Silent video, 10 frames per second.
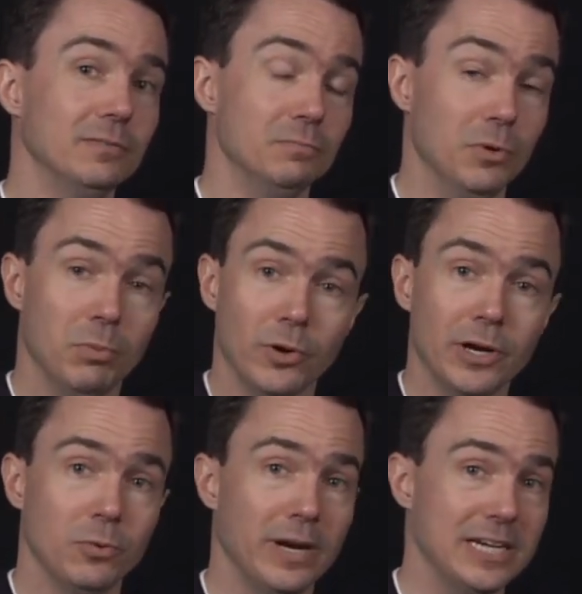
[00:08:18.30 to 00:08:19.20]

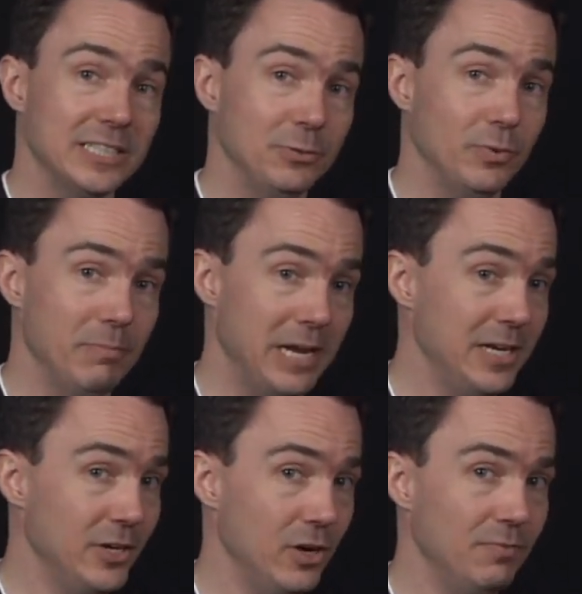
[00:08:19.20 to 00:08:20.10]
Mubarak would actually
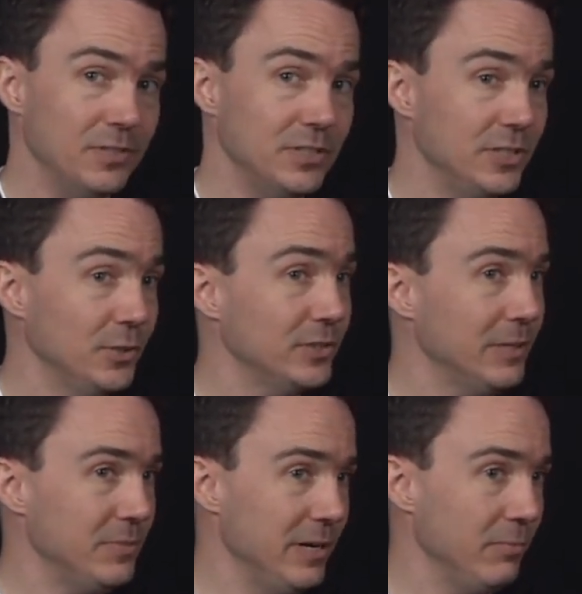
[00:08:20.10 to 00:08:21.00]
remain in office until
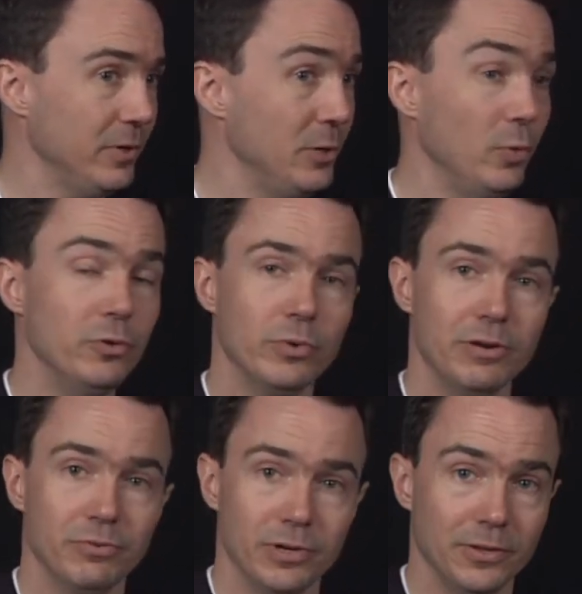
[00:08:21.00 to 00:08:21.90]
September. He wouldn't
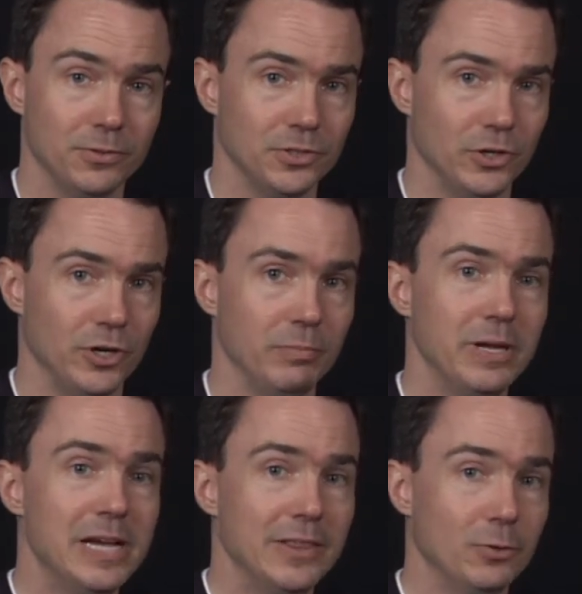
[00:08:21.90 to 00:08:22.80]
run for another term.
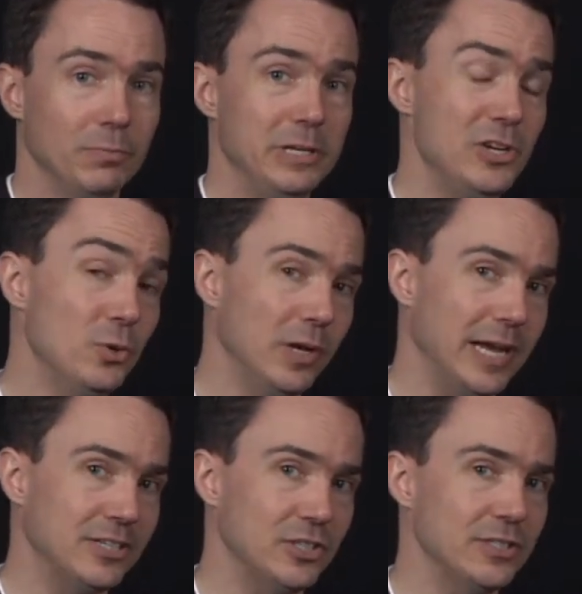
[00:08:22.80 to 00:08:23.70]
There would be new
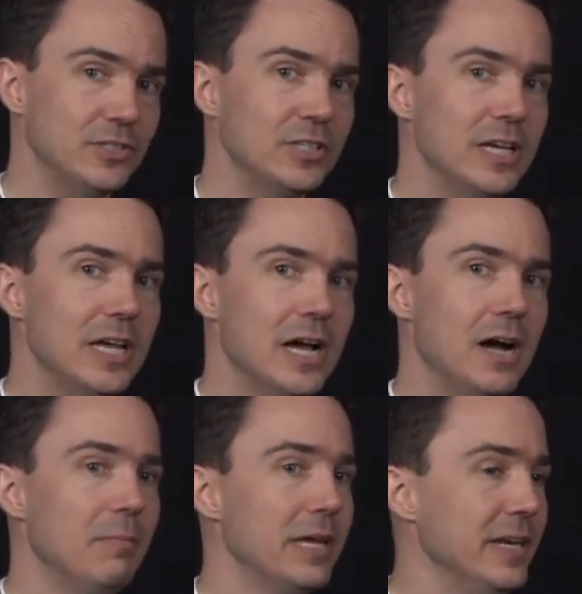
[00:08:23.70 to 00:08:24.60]
elections.
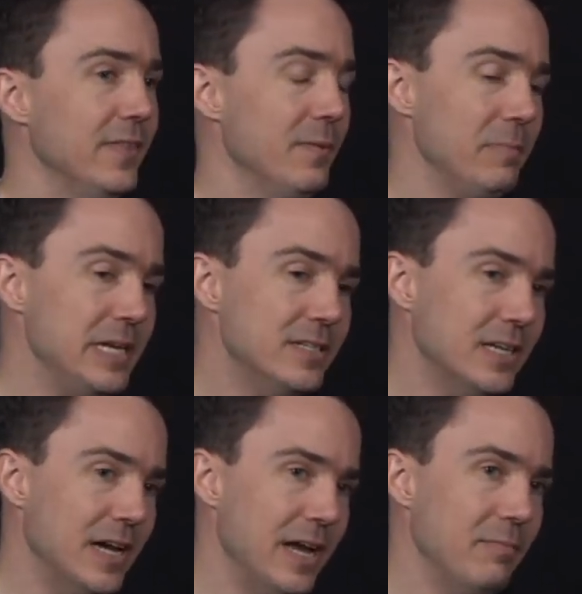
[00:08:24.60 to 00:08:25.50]
And in the
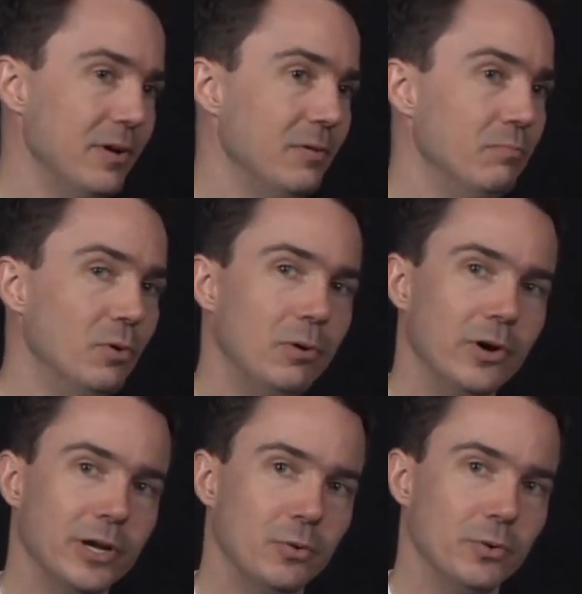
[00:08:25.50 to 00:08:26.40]
meantime,
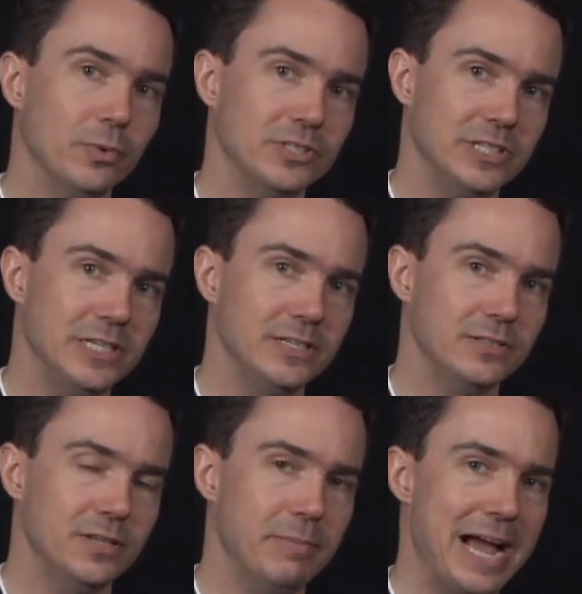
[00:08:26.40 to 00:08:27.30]
Mubarak would recede
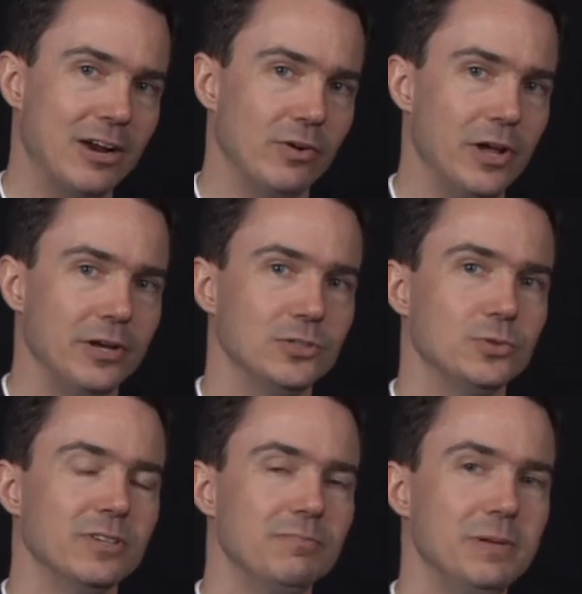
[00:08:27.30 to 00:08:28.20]
into the background and
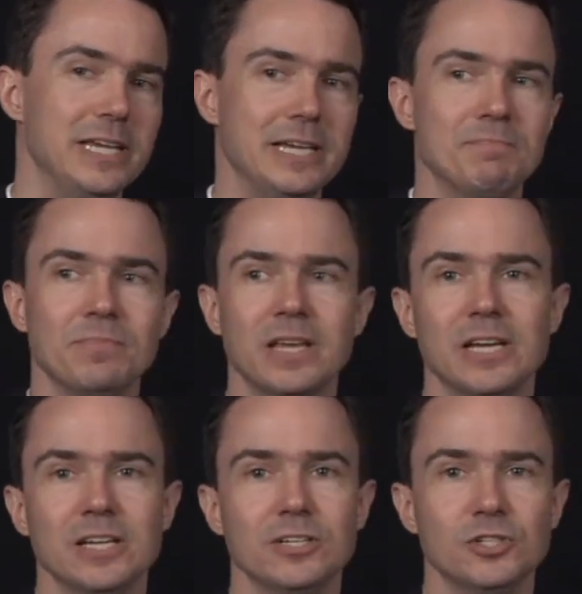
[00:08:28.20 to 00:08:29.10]
sort of be
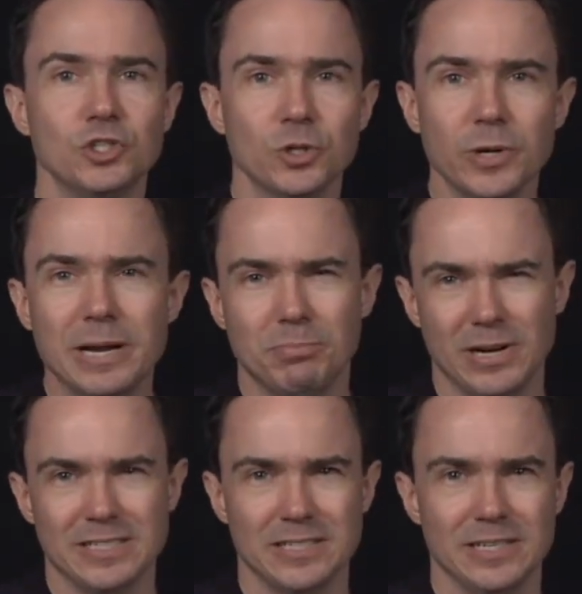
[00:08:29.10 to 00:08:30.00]
de jure
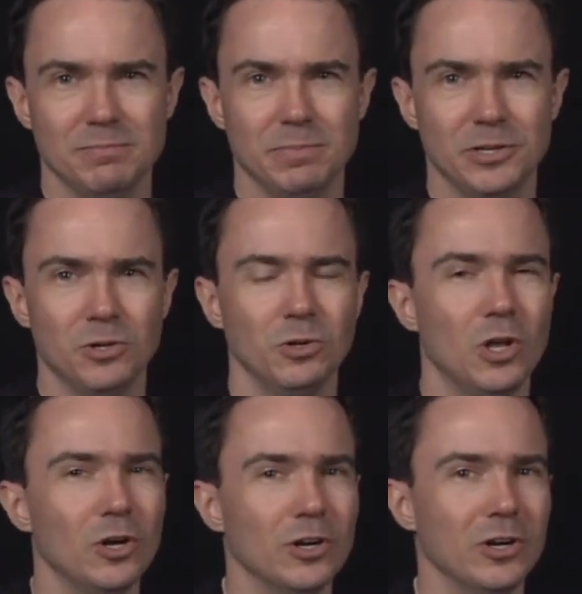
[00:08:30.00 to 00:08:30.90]
president, but no
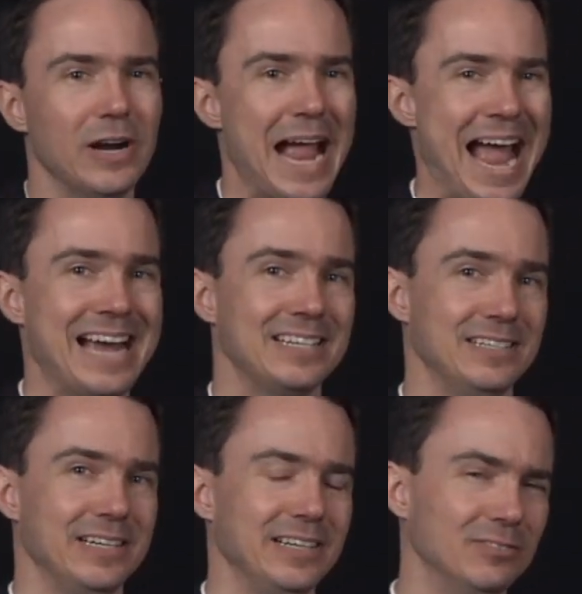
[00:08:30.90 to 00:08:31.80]
longer
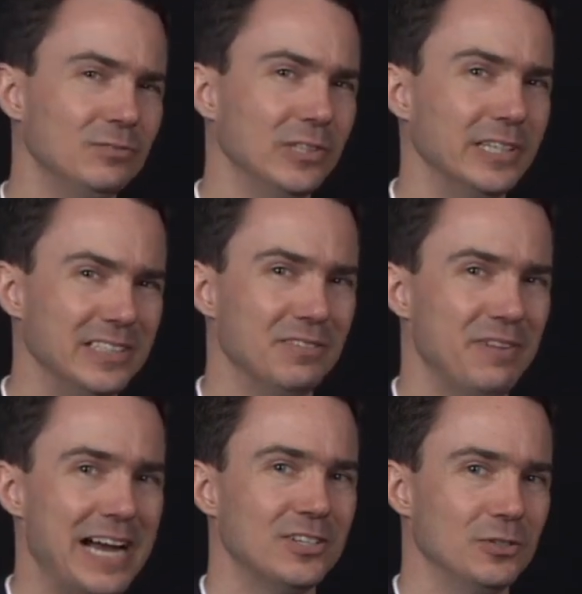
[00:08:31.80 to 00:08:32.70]
acting really de
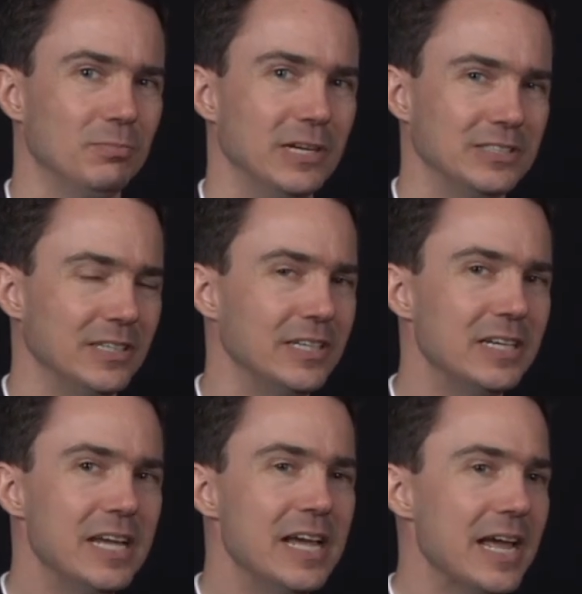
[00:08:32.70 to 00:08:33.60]
facto president.
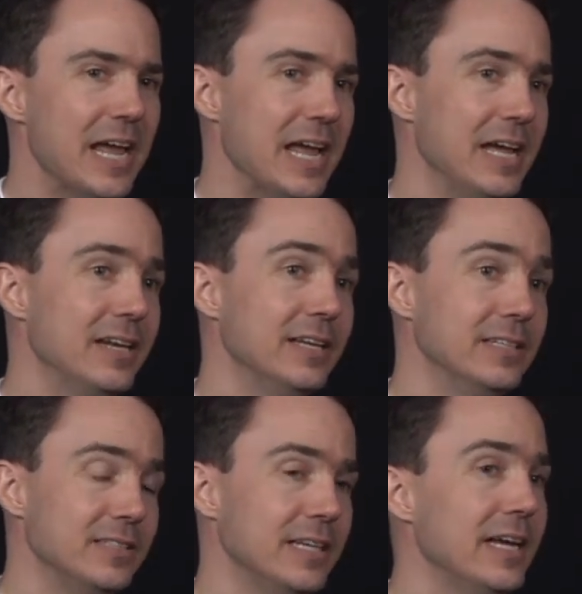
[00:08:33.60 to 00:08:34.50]
And
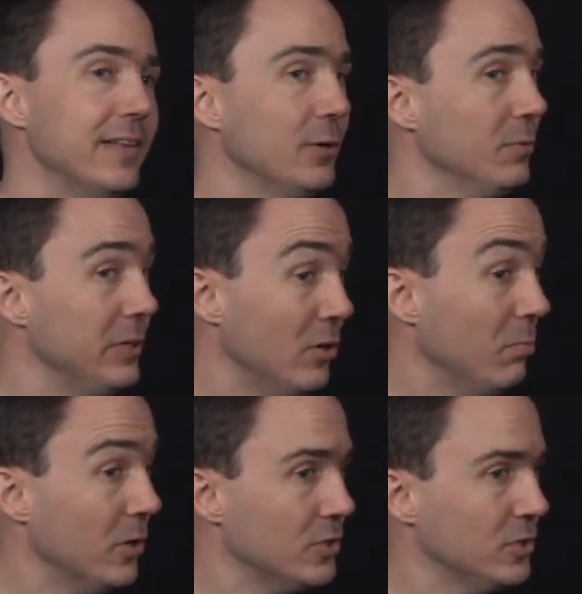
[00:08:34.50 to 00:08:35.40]
instead, there would be
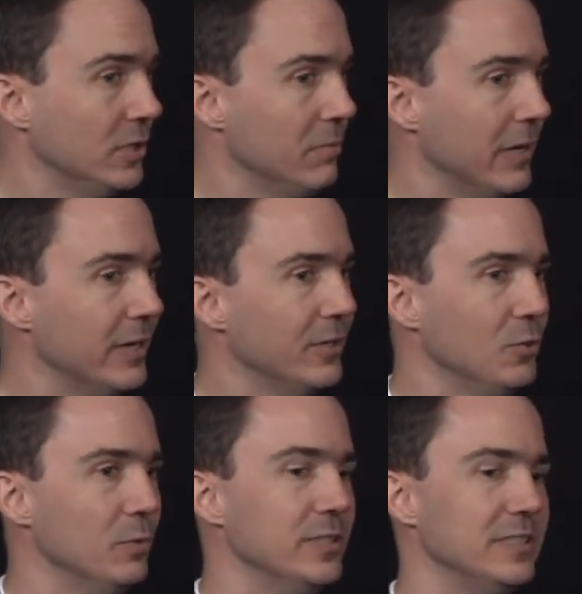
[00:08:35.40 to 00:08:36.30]
Omar Suleiman,
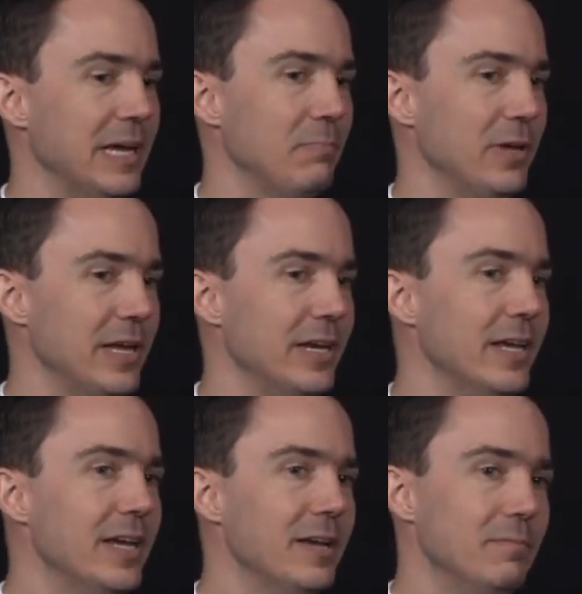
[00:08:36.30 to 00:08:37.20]
who would step in
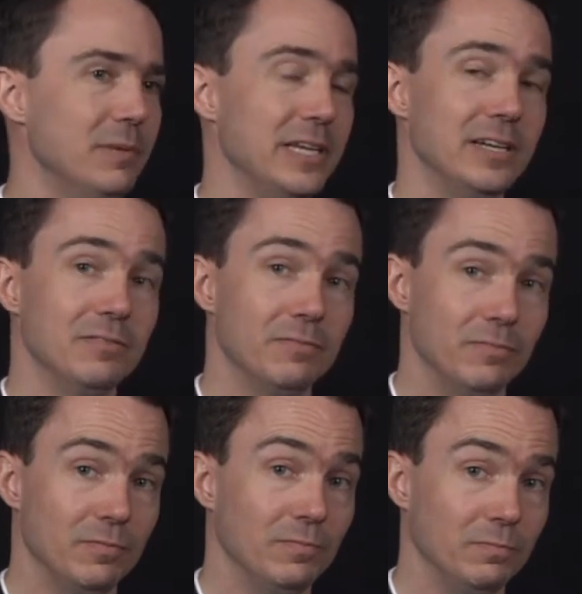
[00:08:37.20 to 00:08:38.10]
being
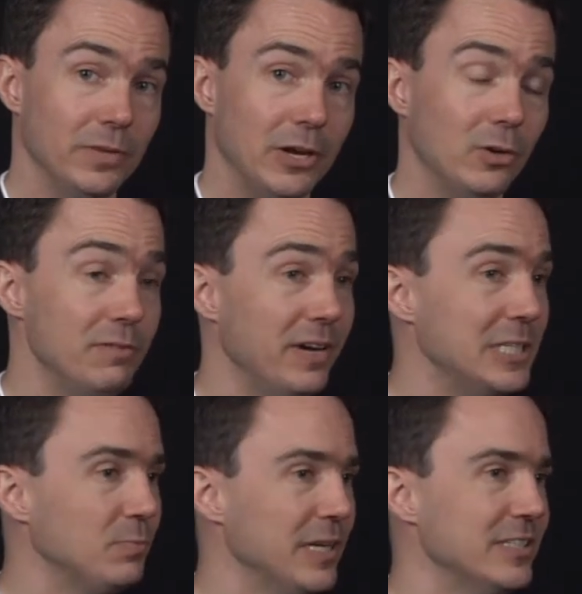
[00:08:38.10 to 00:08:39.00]
not only
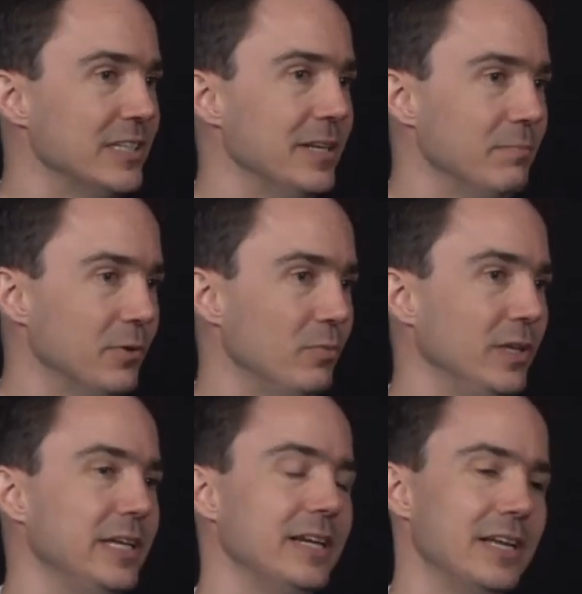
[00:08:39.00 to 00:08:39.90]
vice president, but
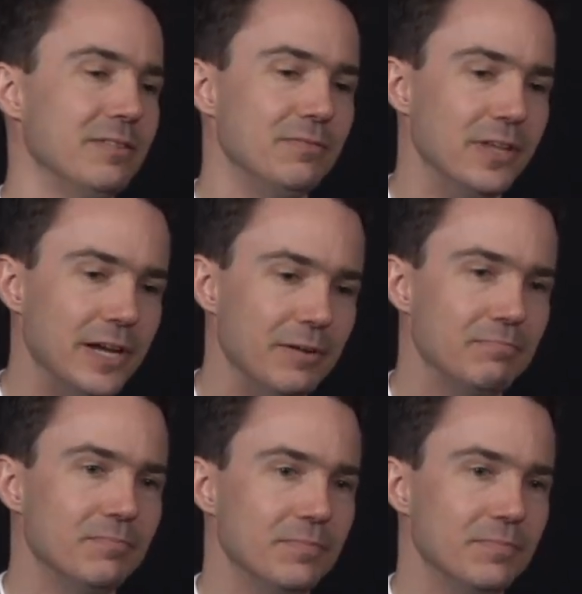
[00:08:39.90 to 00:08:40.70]
really kind of the